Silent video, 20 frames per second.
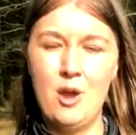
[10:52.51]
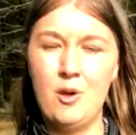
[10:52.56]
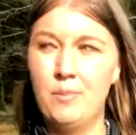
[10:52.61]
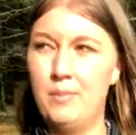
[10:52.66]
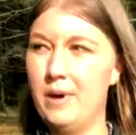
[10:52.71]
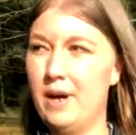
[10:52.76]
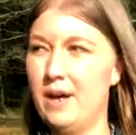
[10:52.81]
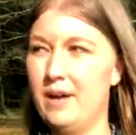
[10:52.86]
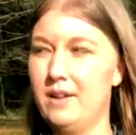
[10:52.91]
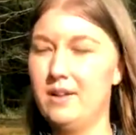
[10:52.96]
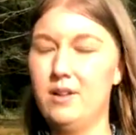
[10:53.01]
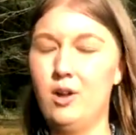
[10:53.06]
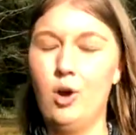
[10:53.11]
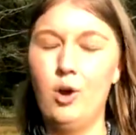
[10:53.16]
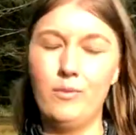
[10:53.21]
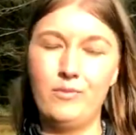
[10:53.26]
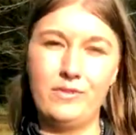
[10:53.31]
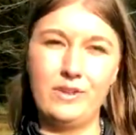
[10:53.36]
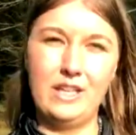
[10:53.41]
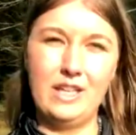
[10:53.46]
But
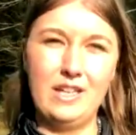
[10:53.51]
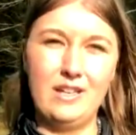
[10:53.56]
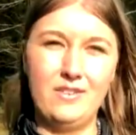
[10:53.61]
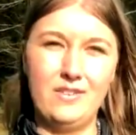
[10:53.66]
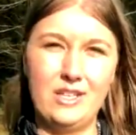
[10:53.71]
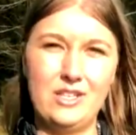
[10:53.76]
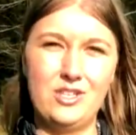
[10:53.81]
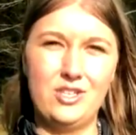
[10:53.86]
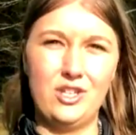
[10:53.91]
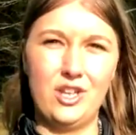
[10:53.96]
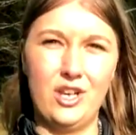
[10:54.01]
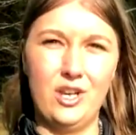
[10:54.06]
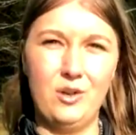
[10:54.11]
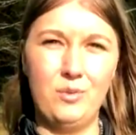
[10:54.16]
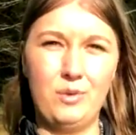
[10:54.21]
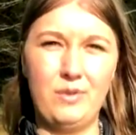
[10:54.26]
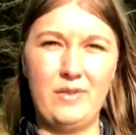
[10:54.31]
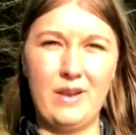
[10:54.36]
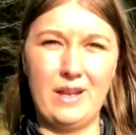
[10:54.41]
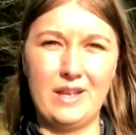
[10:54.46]
hopefully this year
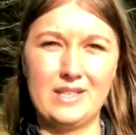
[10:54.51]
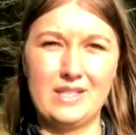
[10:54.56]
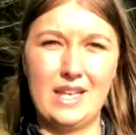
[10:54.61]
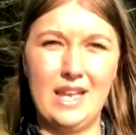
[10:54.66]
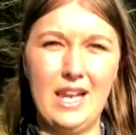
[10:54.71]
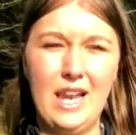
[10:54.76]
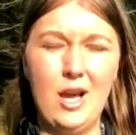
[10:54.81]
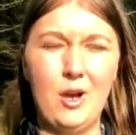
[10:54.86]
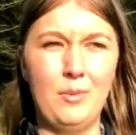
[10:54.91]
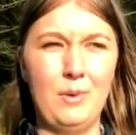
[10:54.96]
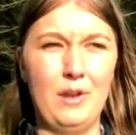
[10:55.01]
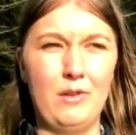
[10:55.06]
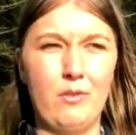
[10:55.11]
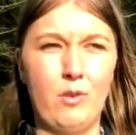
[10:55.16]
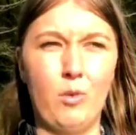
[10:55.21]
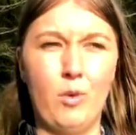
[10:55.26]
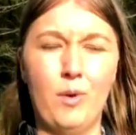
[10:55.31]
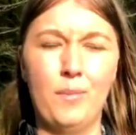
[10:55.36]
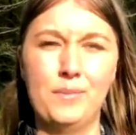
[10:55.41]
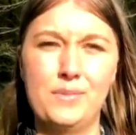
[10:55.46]
we've had a little bit of a
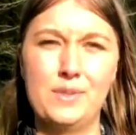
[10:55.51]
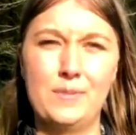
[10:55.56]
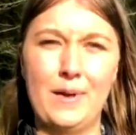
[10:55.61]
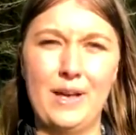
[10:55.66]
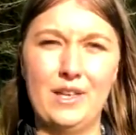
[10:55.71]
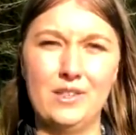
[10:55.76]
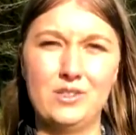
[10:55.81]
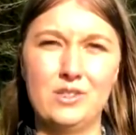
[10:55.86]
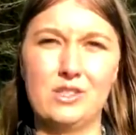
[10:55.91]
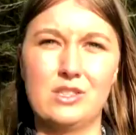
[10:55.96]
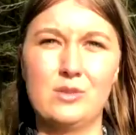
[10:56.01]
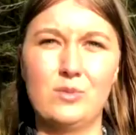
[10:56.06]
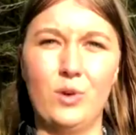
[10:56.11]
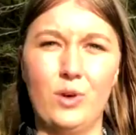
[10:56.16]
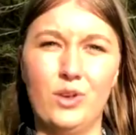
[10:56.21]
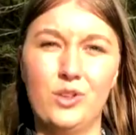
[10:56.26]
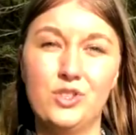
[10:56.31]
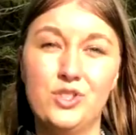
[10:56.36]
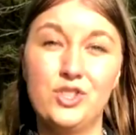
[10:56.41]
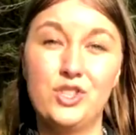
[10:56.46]
warm spell, so the
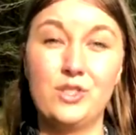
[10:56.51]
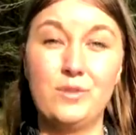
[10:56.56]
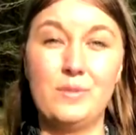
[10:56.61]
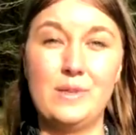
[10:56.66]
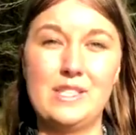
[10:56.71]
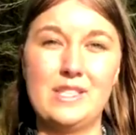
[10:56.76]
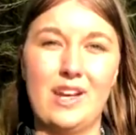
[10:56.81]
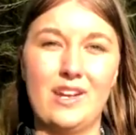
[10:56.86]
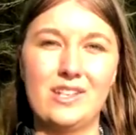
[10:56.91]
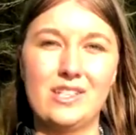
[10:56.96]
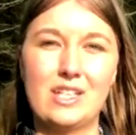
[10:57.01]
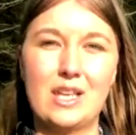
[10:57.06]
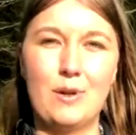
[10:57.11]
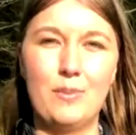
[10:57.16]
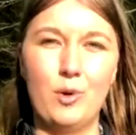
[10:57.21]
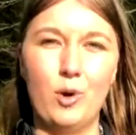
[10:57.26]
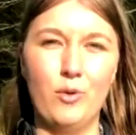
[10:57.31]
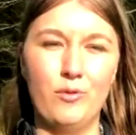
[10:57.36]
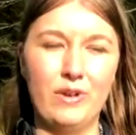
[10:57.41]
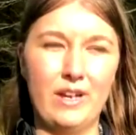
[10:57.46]
swallows should be starting to come
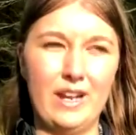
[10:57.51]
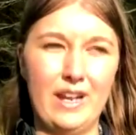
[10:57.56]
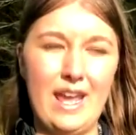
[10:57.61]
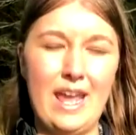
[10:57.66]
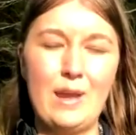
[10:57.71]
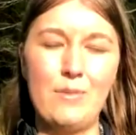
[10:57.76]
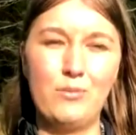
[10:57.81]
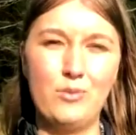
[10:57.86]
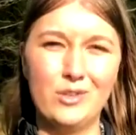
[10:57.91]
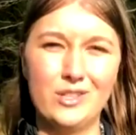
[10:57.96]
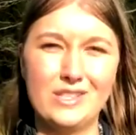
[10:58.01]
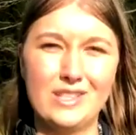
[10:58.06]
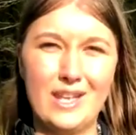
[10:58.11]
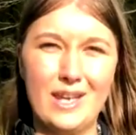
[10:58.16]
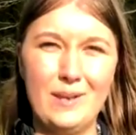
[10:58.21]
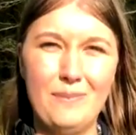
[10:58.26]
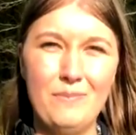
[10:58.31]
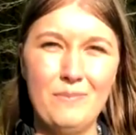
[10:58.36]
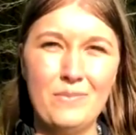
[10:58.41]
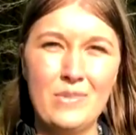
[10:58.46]
over April time.